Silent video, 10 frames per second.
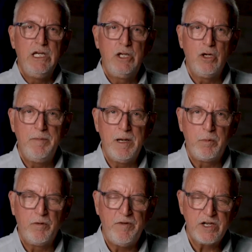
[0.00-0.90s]
Could have been a
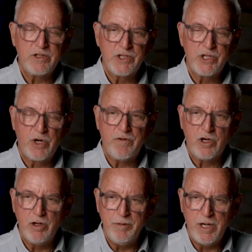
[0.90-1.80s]
professional surfer,
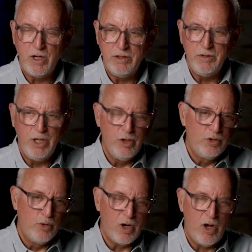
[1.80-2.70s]
could have been, you know,
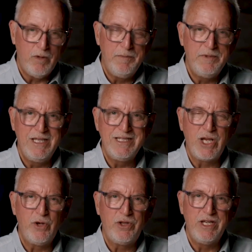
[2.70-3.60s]
doing all these
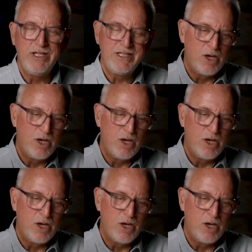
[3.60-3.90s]
other things.